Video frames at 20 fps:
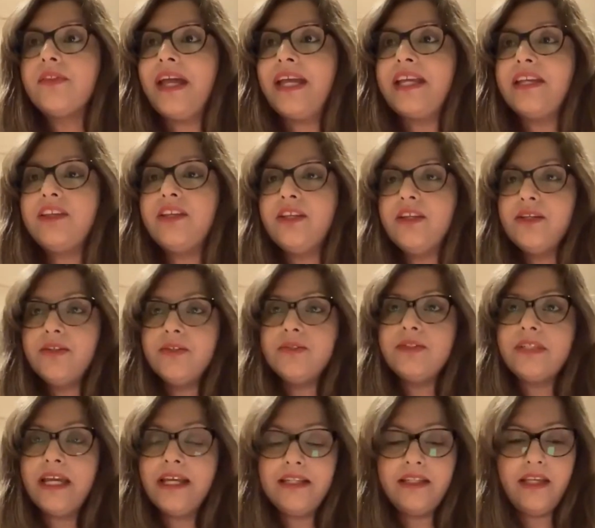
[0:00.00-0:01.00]
Thank you,
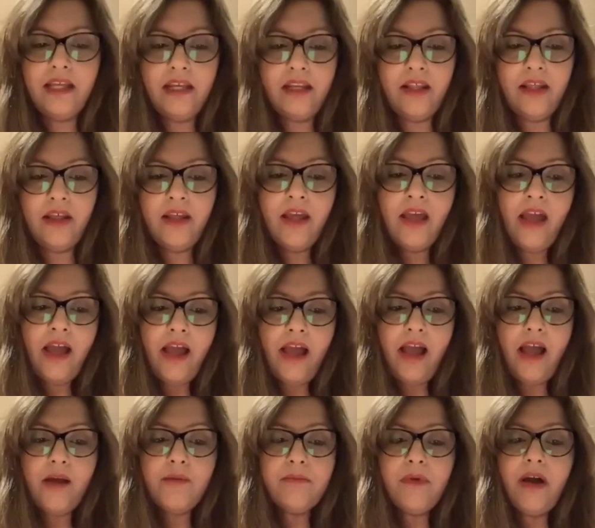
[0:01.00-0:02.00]
Daniella.
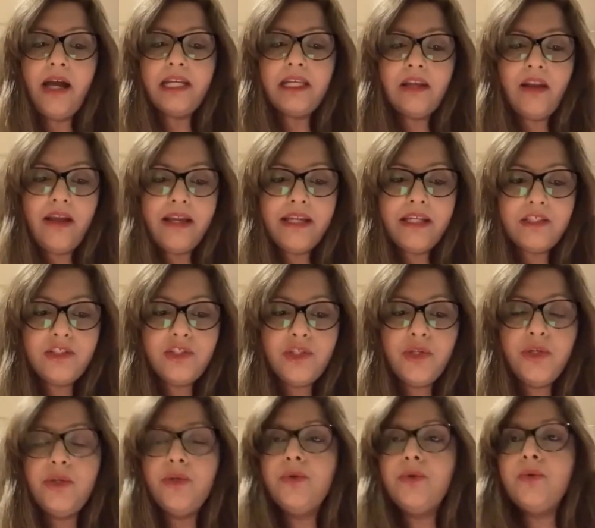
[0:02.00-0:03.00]
I'd like
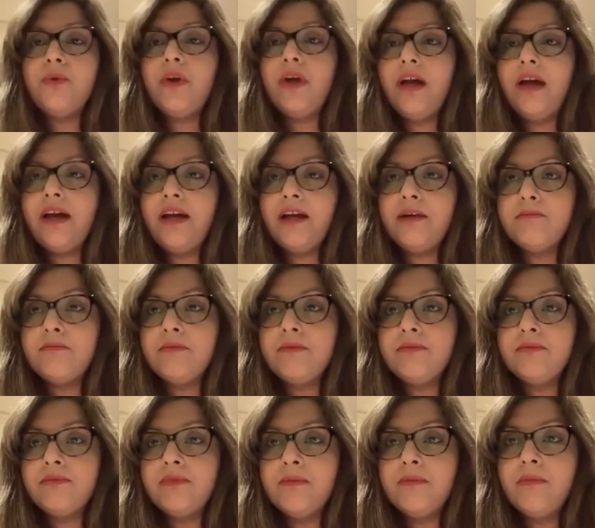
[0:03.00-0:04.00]
to
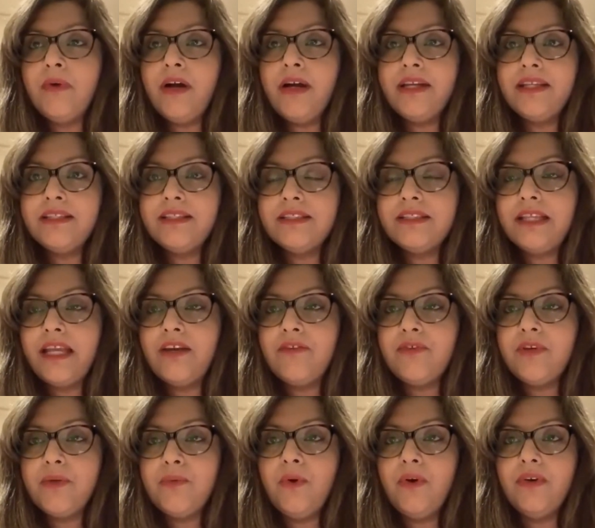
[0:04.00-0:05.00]
remind
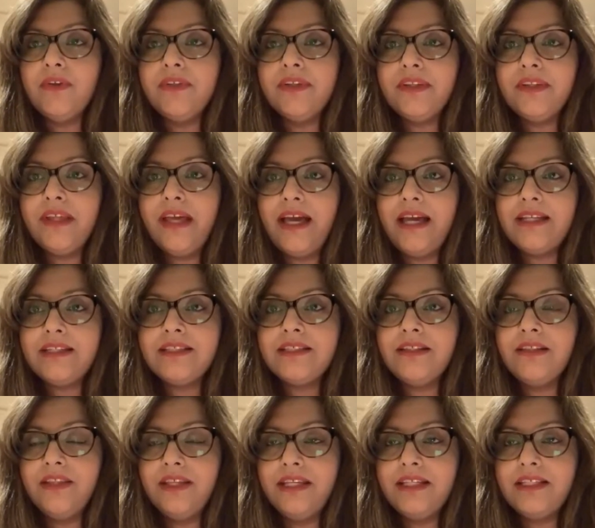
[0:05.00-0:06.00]
everyone that
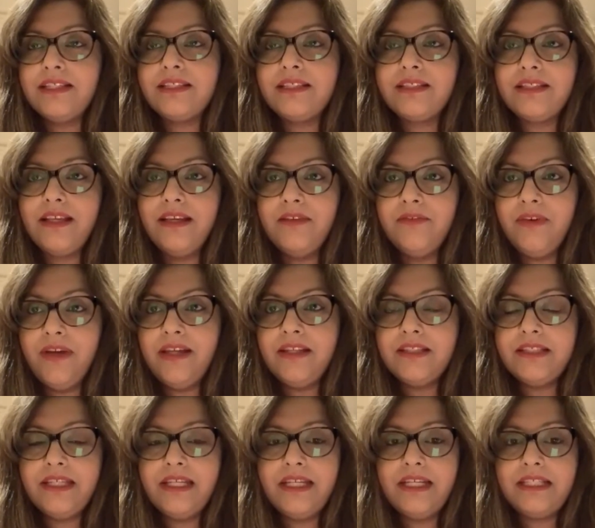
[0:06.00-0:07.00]
this
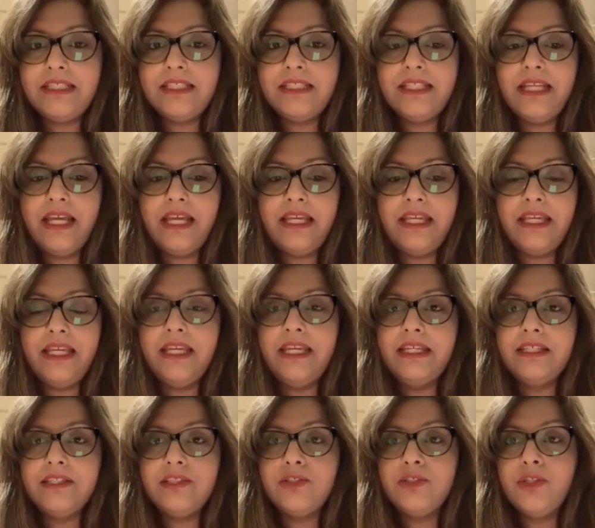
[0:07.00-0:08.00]
event here today
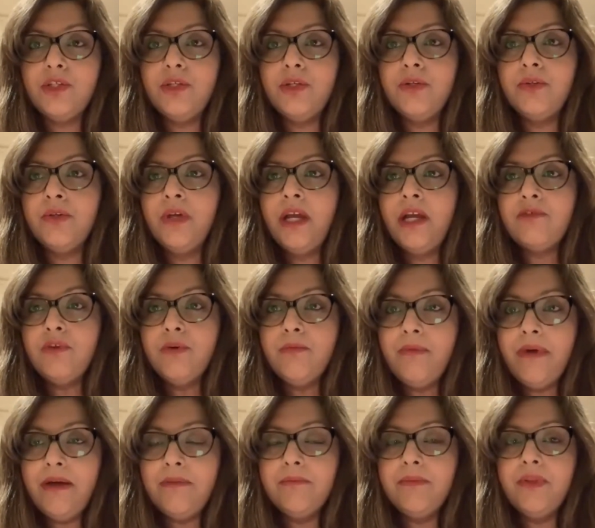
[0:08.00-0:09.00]
is to
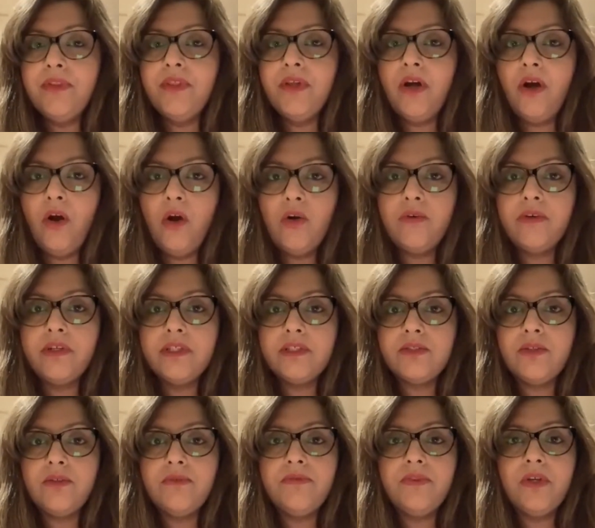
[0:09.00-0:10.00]
remember the horrors
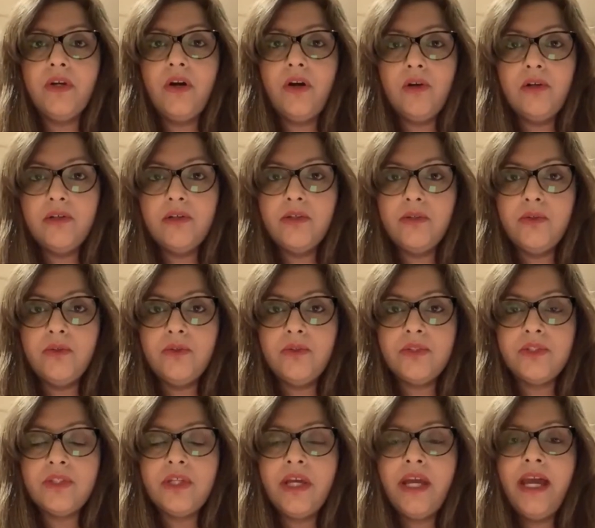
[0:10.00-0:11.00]
of the
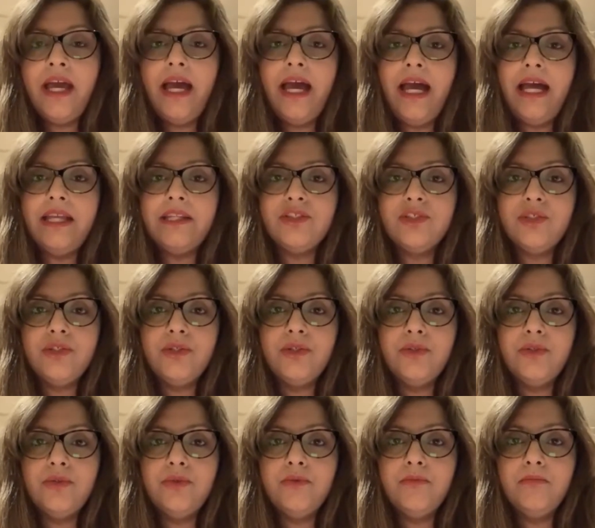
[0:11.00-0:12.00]
Holocaust and
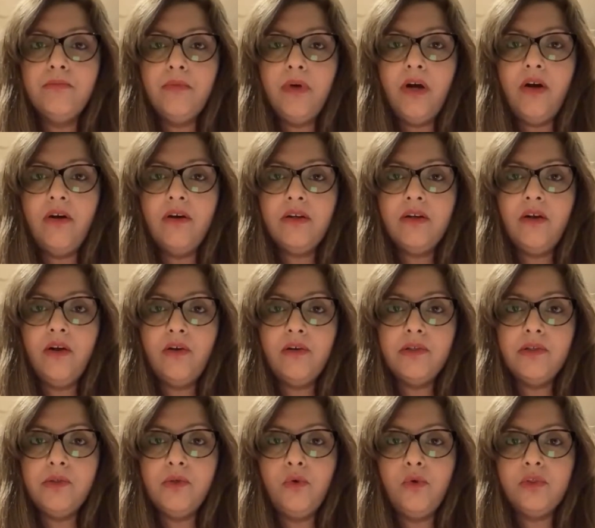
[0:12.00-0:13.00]
to mark
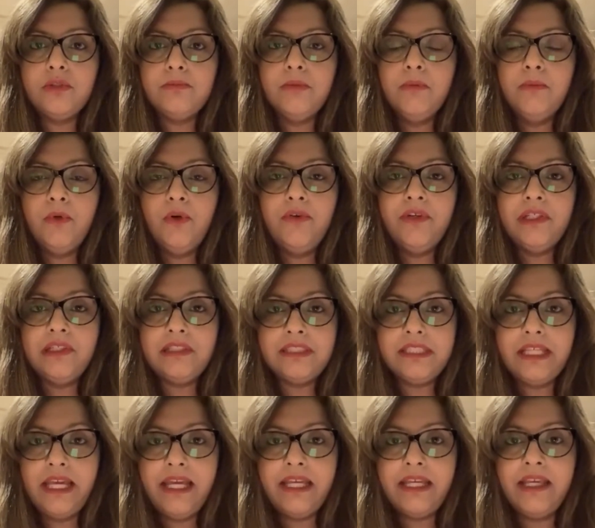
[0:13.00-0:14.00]
Holocaust Memorial
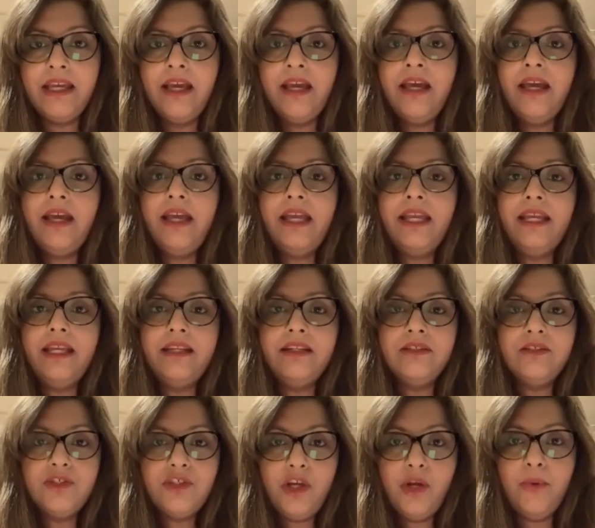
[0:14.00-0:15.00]
Day
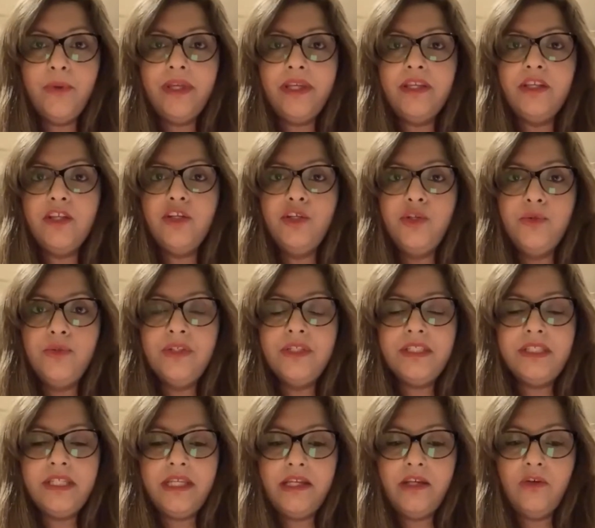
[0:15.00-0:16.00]
in showing
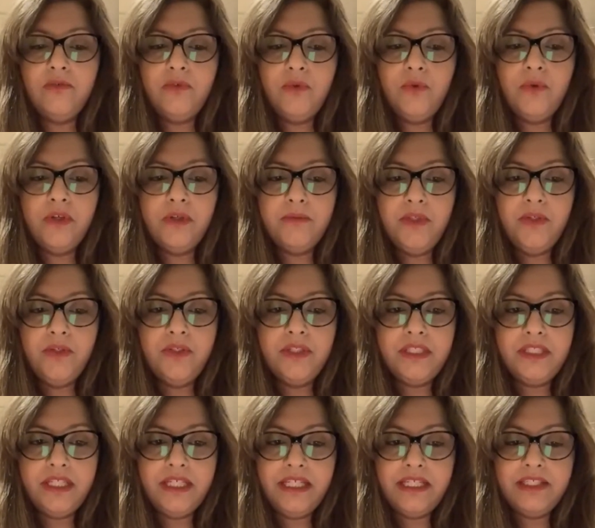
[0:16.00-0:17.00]
unity of all
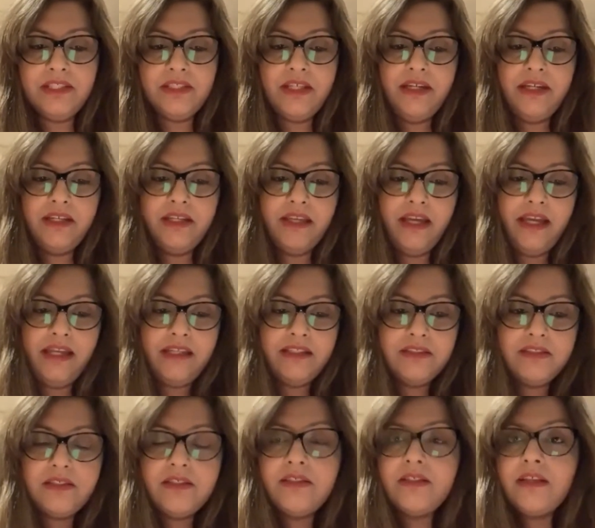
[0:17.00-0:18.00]
communities
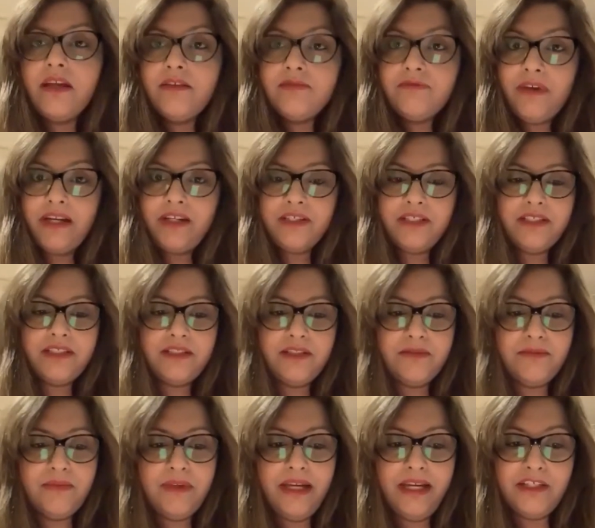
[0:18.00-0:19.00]
against
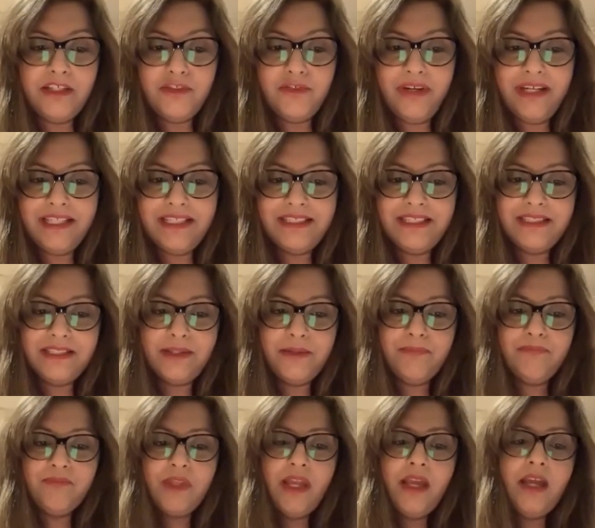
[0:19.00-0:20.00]
fascism and
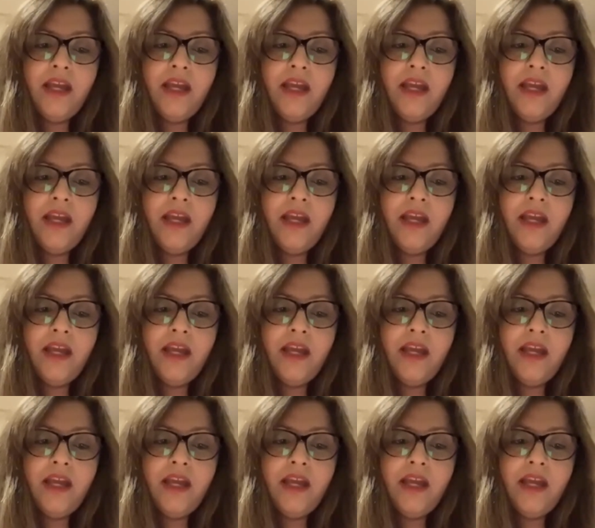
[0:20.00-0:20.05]
racism.